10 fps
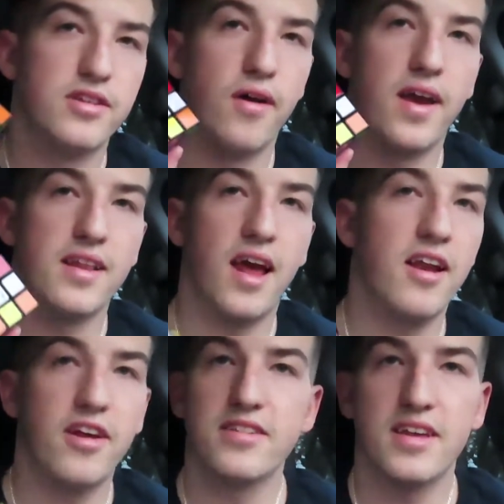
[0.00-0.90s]
So it
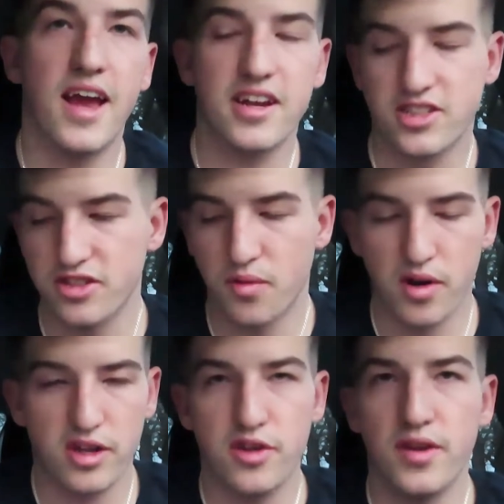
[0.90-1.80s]
doesn't actually work.